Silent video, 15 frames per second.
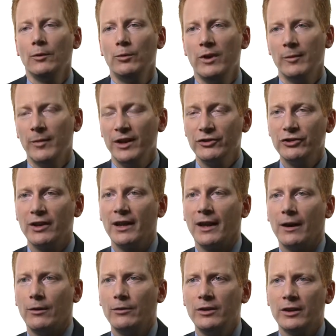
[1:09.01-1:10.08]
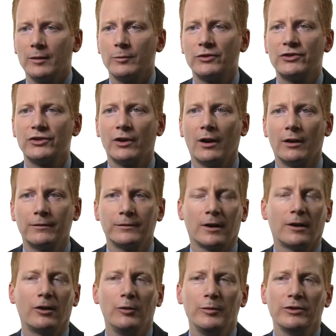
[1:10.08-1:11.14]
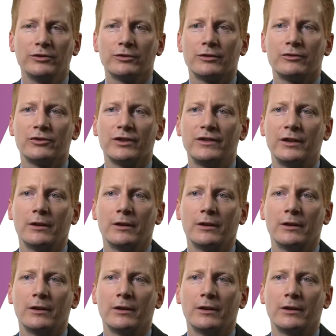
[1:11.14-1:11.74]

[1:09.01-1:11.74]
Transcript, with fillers: We are measuring outcomes of glaucoma surgeries